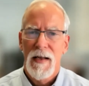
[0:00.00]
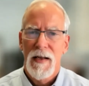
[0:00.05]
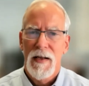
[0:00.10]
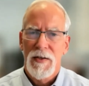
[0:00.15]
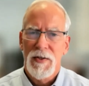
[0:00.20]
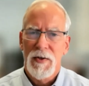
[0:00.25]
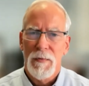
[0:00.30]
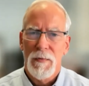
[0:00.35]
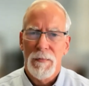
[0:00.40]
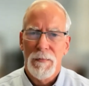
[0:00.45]

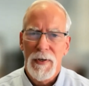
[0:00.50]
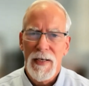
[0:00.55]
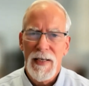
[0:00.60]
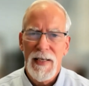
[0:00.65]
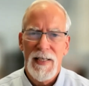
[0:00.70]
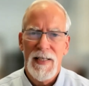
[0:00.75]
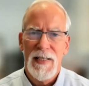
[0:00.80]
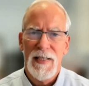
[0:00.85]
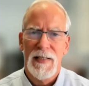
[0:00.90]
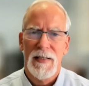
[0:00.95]
So
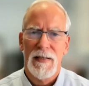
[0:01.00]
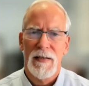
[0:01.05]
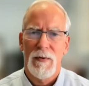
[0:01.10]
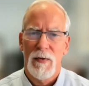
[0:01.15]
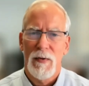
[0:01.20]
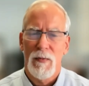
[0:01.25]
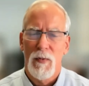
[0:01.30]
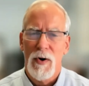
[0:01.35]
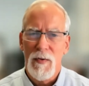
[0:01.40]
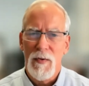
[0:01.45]
please
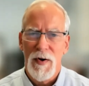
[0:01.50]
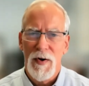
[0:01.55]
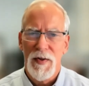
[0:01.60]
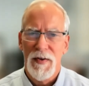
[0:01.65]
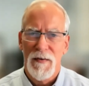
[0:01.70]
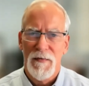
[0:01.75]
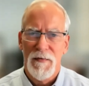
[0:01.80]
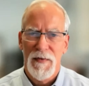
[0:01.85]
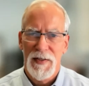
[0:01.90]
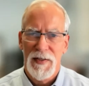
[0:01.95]
work with
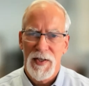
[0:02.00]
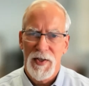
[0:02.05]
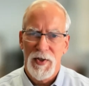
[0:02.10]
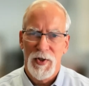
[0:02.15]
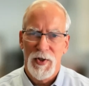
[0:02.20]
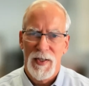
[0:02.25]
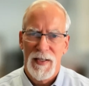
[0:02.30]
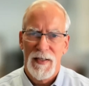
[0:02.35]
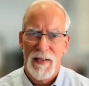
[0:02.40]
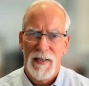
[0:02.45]
your
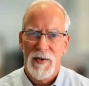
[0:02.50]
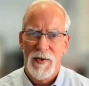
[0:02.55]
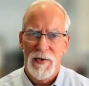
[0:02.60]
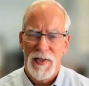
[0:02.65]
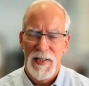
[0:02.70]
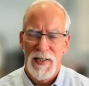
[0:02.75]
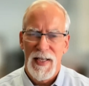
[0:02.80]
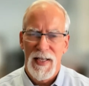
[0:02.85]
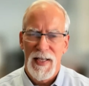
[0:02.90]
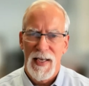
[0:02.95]
physician and
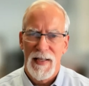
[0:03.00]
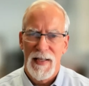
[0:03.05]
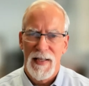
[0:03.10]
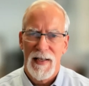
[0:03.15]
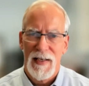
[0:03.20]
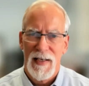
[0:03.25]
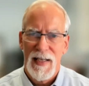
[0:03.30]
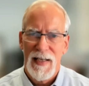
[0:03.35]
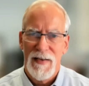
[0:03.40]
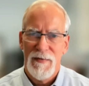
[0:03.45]
understand
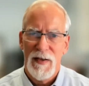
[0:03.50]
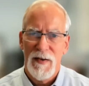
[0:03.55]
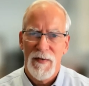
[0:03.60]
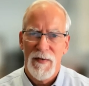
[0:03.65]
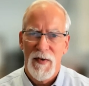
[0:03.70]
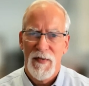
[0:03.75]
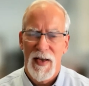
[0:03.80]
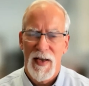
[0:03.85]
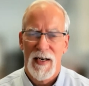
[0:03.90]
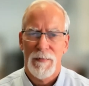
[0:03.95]
that even if
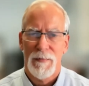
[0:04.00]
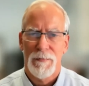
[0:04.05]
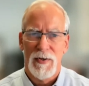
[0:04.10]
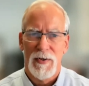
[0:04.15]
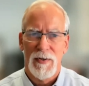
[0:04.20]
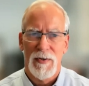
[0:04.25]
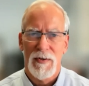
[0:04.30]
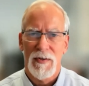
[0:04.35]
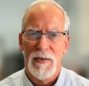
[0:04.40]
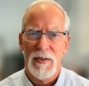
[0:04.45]
you've had a
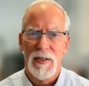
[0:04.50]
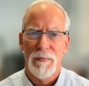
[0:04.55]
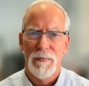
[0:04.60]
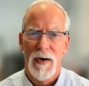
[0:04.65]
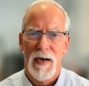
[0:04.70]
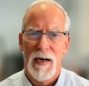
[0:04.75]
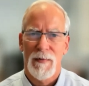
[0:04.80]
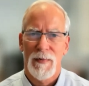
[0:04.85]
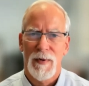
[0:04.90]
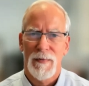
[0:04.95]
prolonged
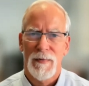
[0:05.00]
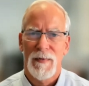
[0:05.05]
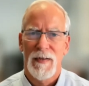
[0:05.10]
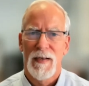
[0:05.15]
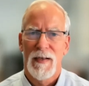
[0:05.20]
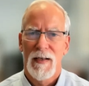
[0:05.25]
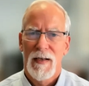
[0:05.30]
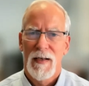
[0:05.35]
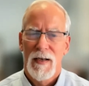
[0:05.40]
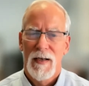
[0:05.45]
problem
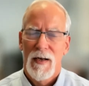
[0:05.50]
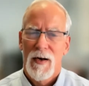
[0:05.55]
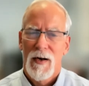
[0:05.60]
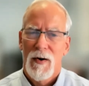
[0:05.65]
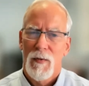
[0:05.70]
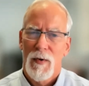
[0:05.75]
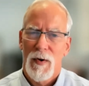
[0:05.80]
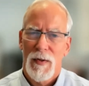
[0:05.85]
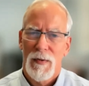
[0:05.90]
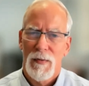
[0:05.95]

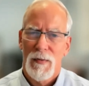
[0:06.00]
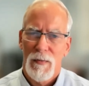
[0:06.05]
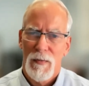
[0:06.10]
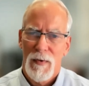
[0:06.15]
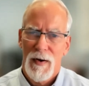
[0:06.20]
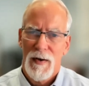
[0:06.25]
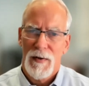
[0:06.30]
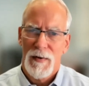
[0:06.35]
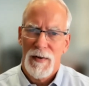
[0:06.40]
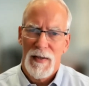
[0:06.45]
with,
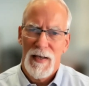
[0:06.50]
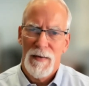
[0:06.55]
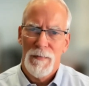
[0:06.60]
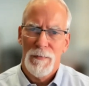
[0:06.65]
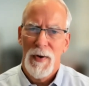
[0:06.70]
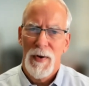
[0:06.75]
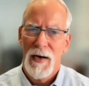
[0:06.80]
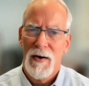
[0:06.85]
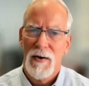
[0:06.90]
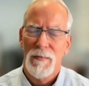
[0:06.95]
with
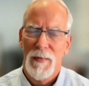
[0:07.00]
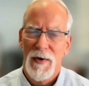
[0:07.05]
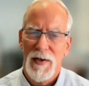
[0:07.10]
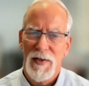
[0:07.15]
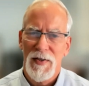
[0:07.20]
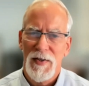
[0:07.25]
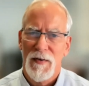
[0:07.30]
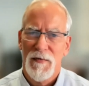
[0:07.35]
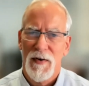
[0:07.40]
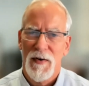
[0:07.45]
impaired
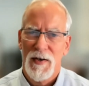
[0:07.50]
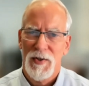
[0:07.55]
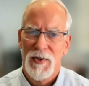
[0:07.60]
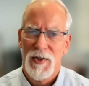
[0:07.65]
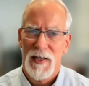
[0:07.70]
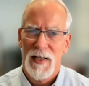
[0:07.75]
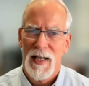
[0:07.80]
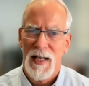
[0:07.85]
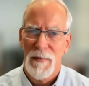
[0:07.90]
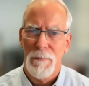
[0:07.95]
muscle
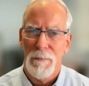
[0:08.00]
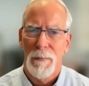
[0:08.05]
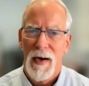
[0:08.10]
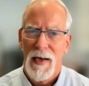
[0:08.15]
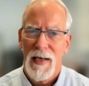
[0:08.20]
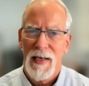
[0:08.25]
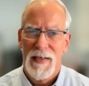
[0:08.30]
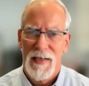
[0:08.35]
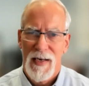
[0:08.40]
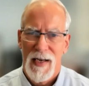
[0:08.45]
function, it
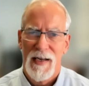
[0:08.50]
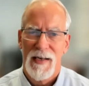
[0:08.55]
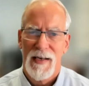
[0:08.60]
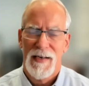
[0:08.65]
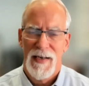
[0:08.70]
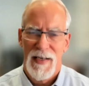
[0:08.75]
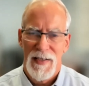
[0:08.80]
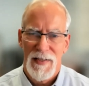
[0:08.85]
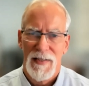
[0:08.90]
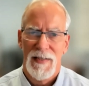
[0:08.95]
might not
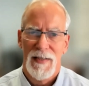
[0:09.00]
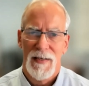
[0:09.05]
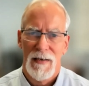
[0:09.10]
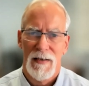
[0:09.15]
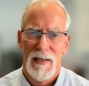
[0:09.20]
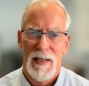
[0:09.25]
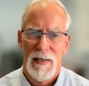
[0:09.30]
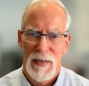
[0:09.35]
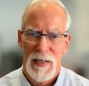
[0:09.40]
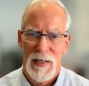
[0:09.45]

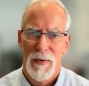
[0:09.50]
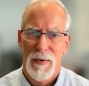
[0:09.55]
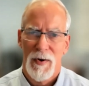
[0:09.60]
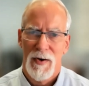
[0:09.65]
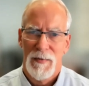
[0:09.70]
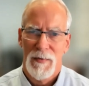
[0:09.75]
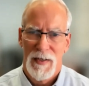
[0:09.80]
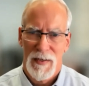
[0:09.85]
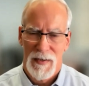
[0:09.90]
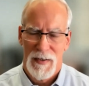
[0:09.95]
necessarily be
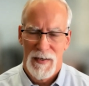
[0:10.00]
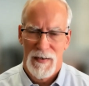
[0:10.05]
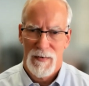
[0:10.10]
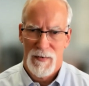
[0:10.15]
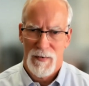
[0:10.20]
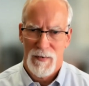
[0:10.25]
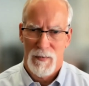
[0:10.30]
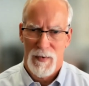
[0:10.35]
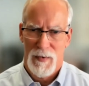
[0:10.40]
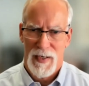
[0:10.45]
permanent
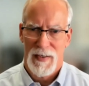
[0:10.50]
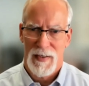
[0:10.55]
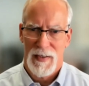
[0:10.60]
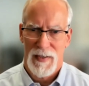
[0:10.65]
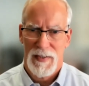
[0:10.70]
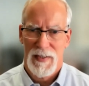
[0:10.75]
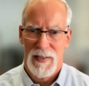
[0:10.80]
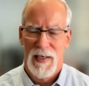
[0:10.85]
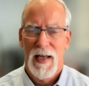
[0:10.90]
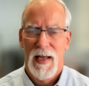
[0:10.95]

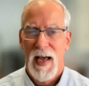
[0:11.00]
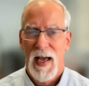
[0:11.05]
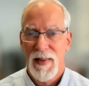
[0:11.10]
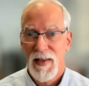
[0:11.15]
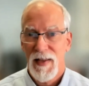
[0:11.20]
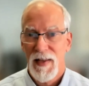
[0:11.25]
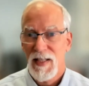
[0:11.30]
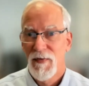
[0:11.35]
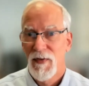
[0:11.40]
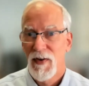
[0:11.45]
weakness. And
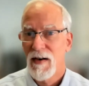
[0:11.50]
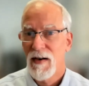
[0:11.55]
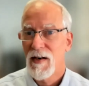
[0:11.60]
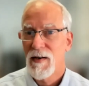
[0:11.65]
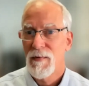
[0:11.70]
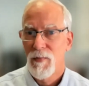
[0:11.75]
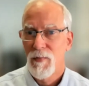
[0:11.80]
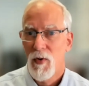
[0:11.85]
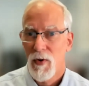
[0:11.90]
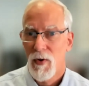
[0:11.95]
that's very
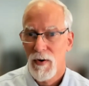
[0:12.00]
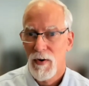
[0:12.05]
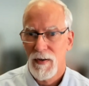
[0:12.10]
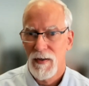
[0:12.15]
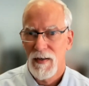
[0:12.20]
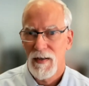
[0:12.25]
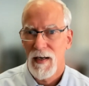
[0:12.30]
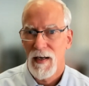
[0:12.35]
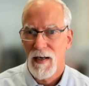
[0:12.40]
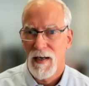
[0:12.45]

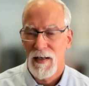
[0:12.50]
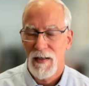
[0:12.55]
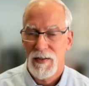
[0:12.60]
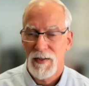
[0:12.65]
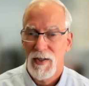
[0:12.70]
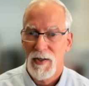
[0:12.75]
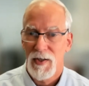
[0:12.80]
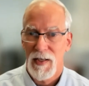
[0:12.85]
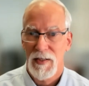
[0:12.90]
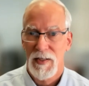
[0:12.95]
important uh,
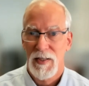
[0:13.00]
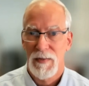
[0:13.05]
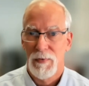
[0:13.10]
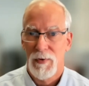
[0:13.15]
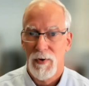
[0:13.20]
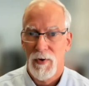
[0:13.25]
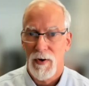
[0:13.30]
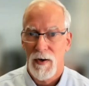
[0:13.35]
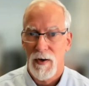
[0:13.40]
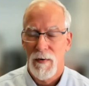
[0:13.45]
to
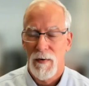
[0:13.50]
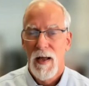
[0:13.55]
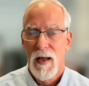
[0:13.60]
explore.